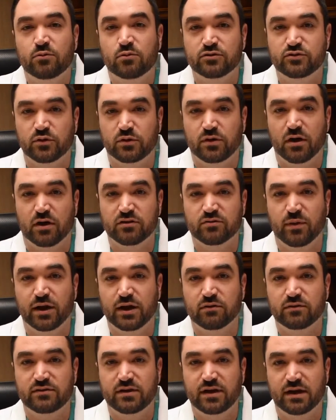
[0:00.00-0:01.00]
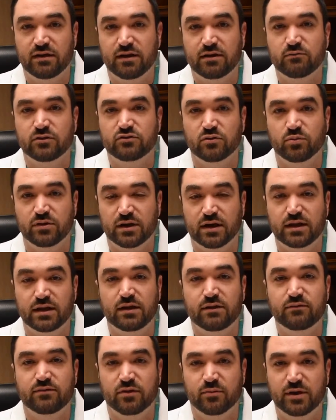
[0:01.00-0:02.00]
which will cause micro tearing, which will bring on
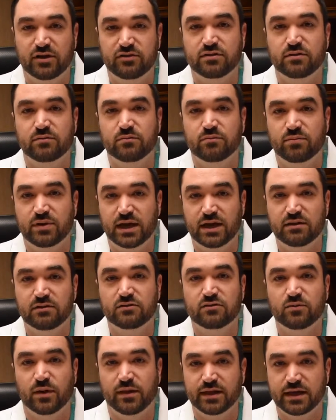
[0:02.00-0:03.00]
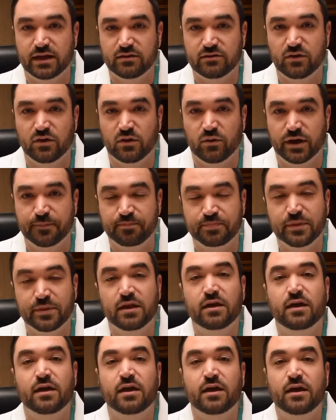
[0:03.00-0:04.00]
inflammation, pain, swelling, and so on.
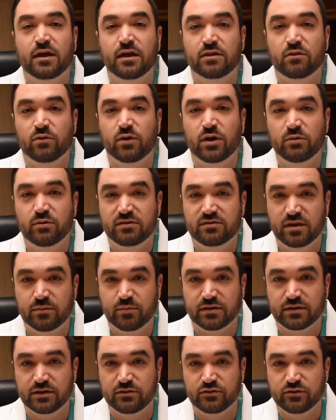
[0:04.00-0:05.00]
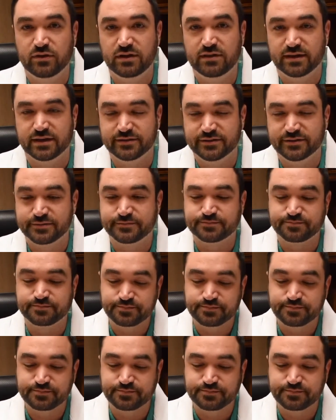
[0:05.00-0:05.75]
The way we typically treat this